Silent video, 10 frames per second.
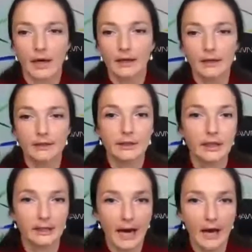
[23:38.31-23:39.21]
And it
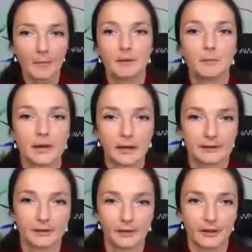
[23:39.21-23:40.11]
can happen
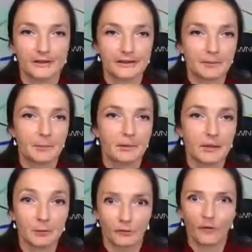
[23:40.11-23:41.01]
because of a uh,
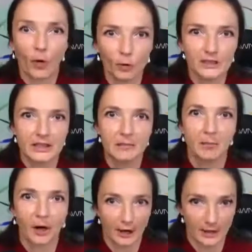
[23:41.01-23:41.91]
simply faulty
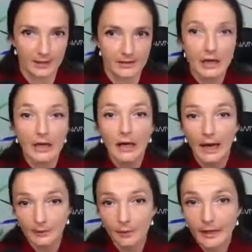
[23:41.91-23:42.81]
parts.
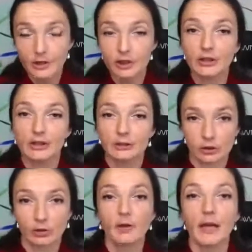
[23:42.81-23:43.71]
And we actually
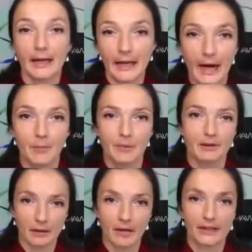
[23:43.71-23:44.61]
saw that
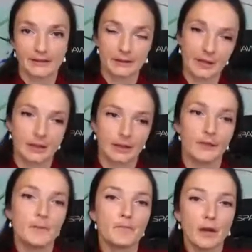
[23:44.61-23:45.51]
happen last
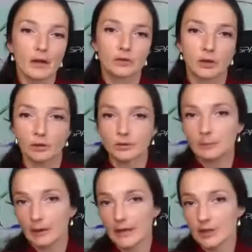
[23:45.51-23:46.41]
year. So
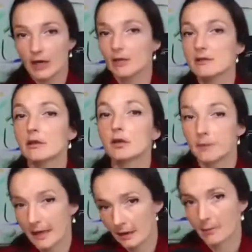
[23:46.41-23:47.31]
supply chain is a
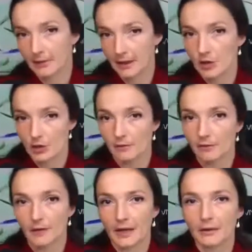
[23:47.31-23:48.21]
great application
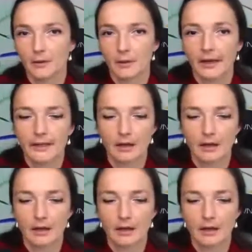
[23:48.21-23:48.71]
for that, right?